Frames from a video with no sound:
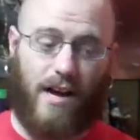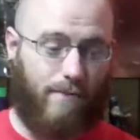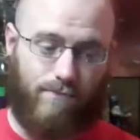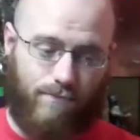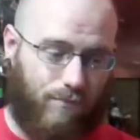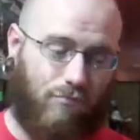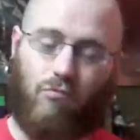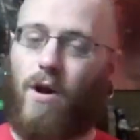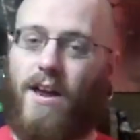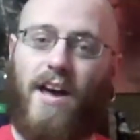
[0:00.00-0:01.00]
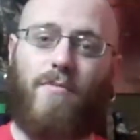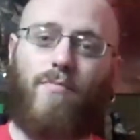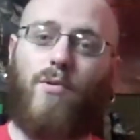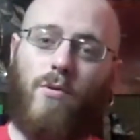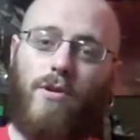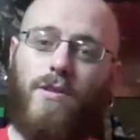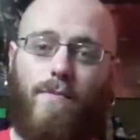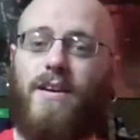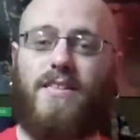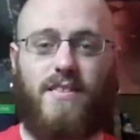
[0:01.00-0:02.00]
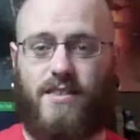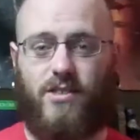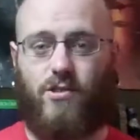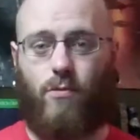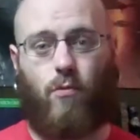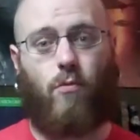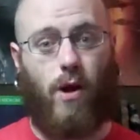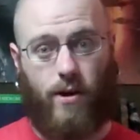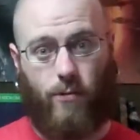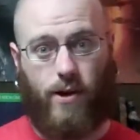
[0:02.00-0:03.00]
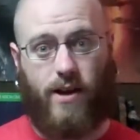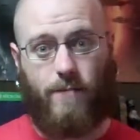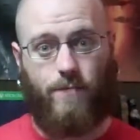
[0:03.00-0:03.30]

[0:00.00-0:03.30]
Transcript: I ran out and pre-ordered the biggest edition right away.